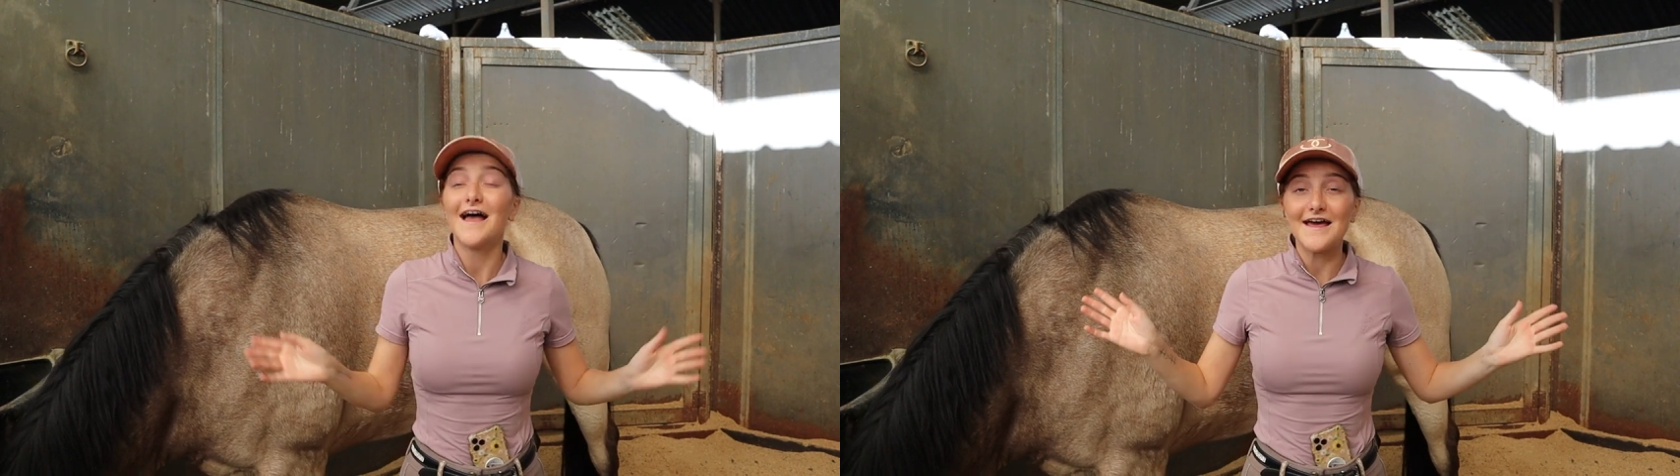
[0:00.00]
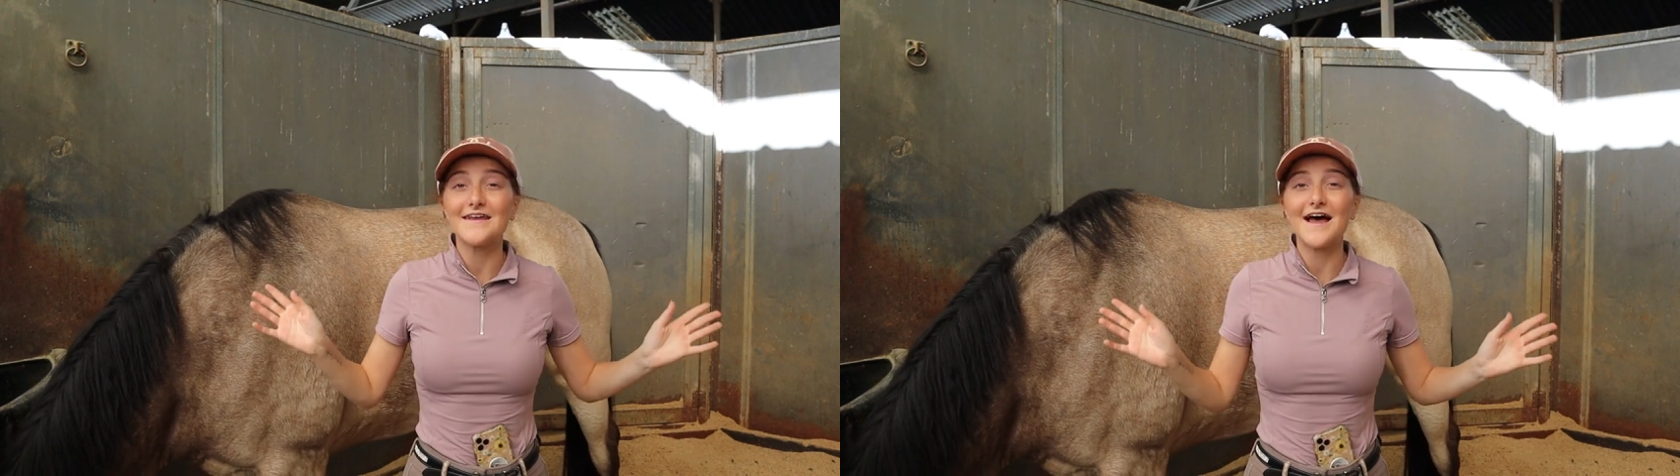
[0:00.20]

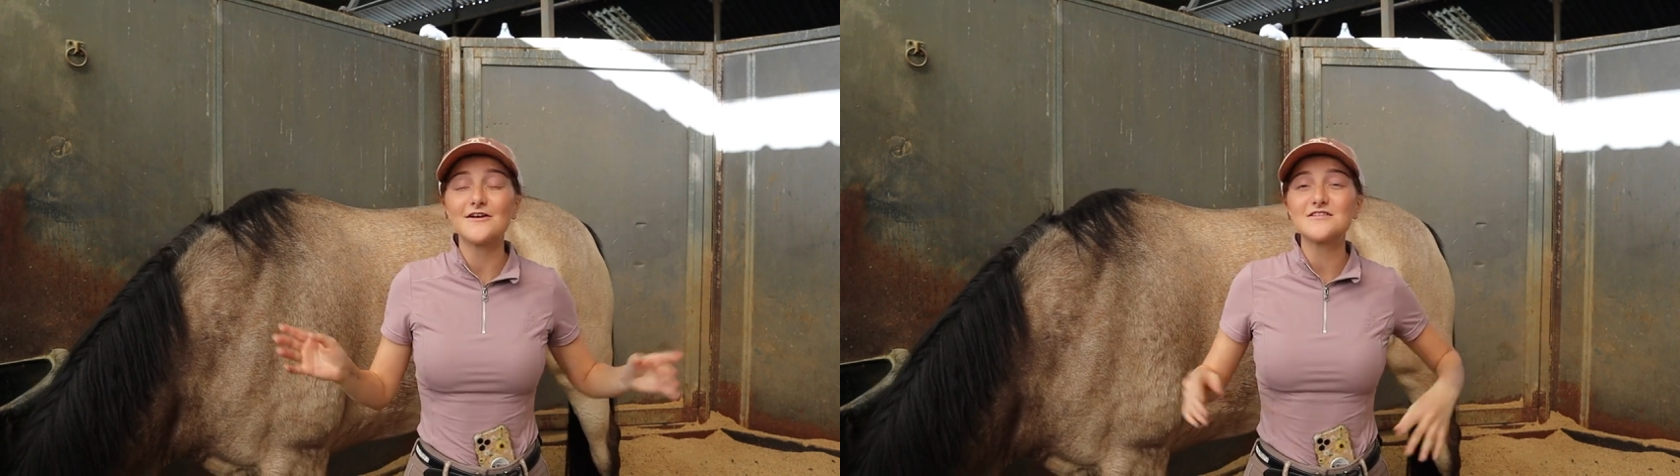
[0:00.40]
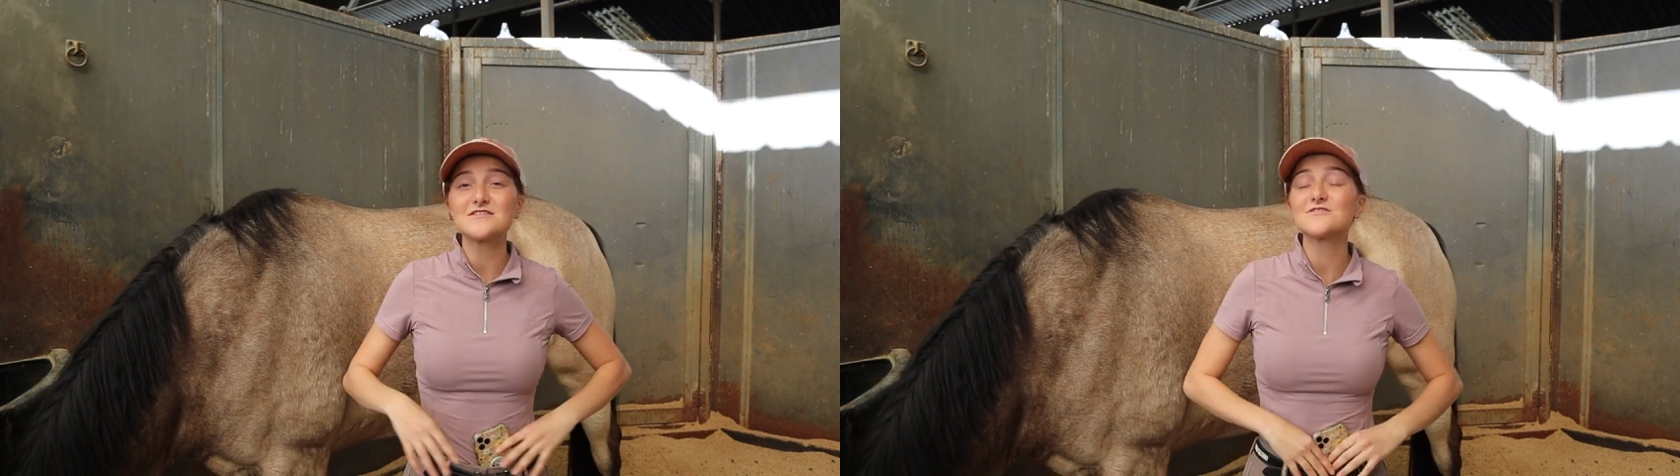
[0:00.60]
And
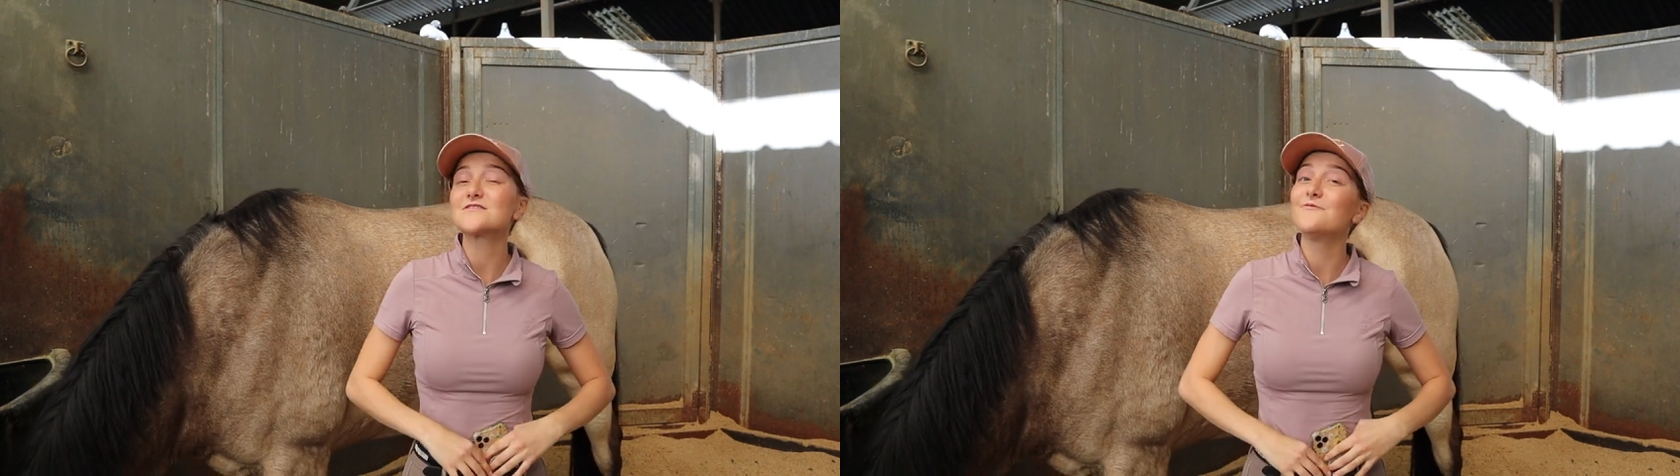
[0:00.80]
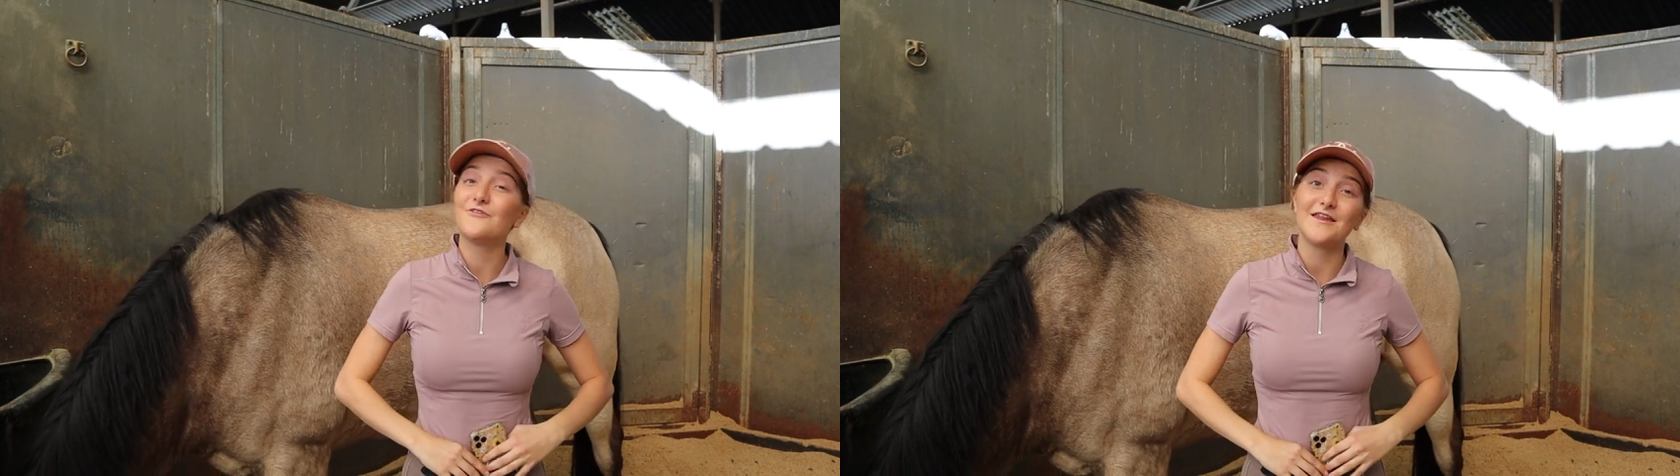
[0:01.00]
now let's do
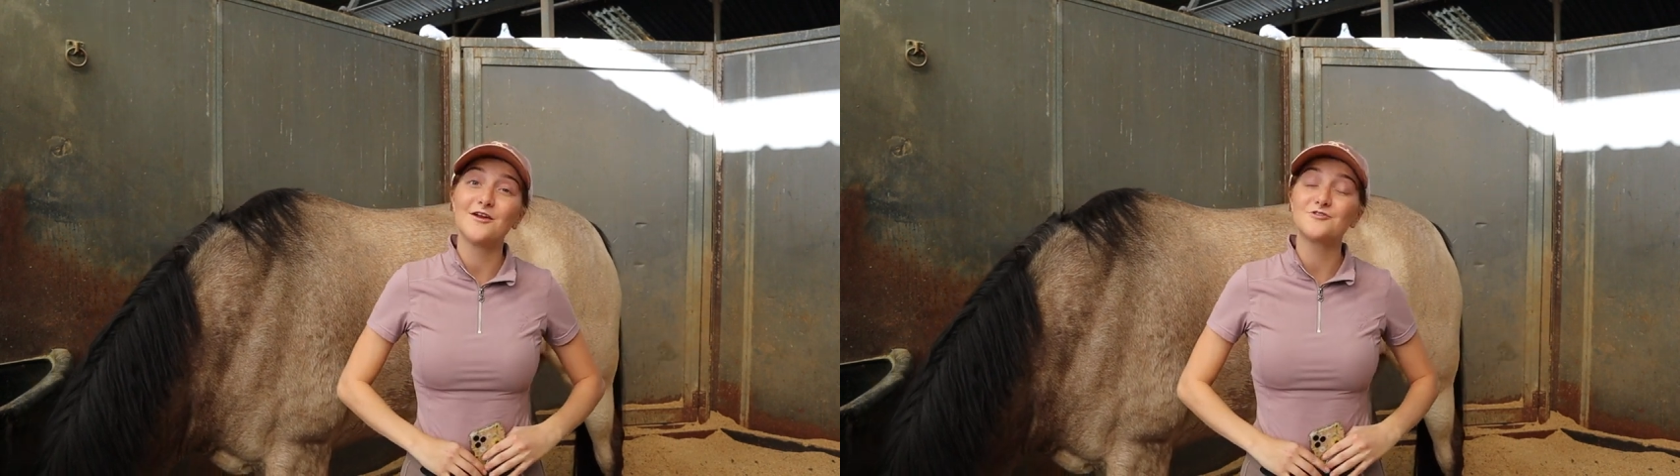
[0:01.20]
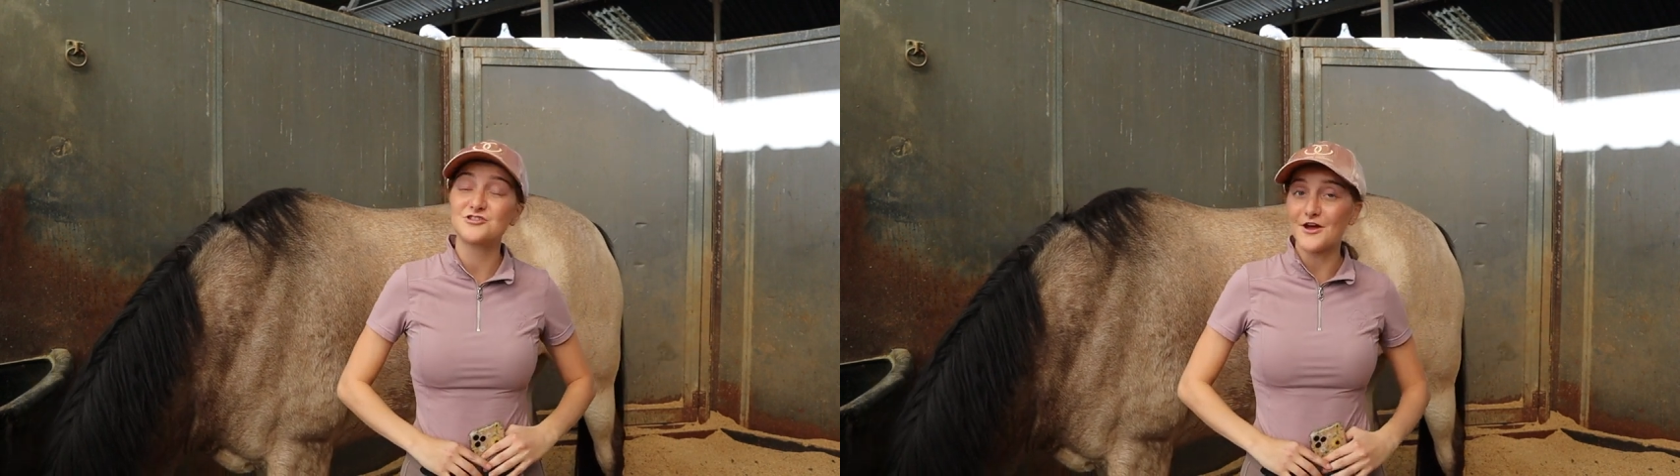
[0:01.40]
some
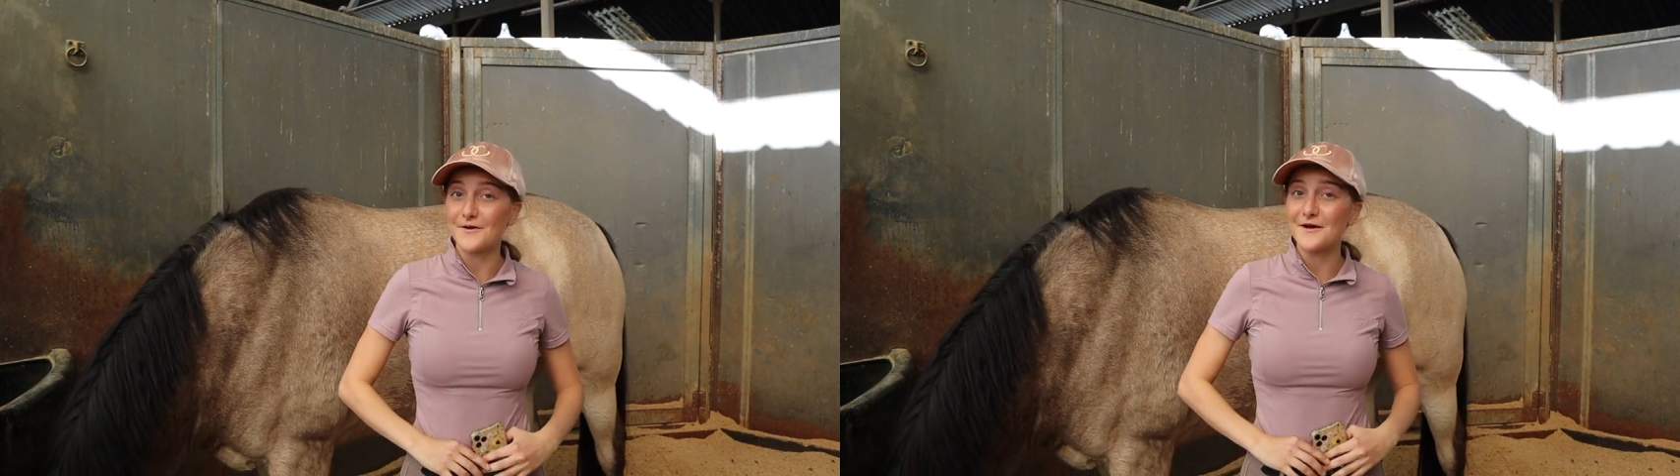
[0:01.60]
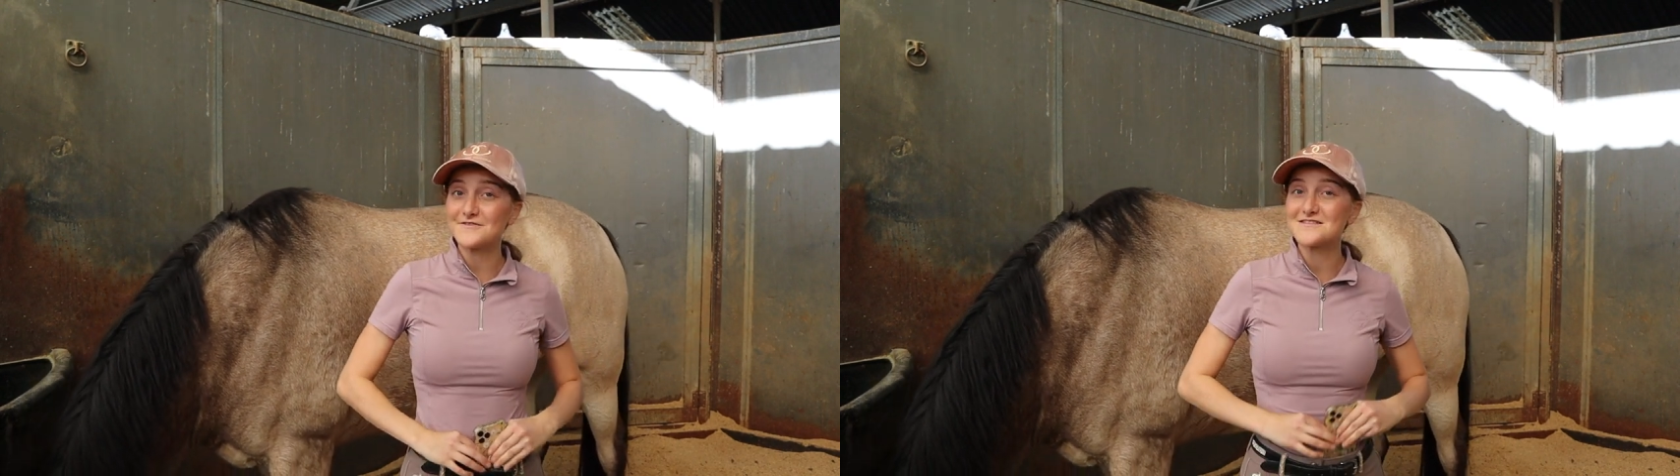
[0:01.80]
video
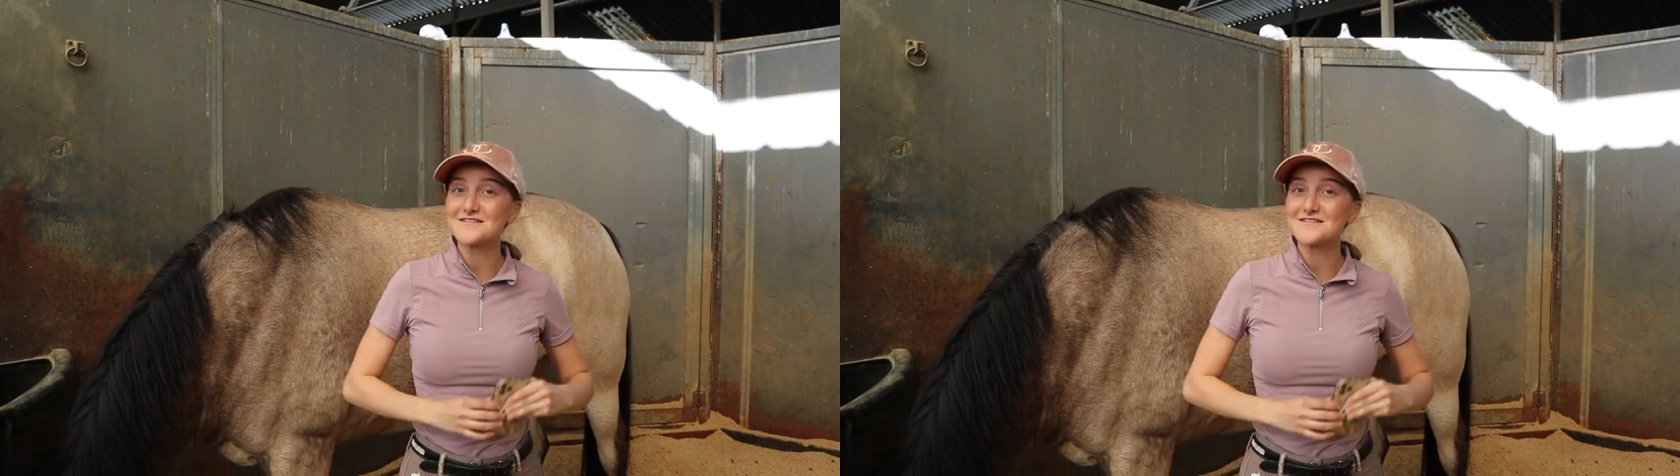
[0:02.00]
shoutouts.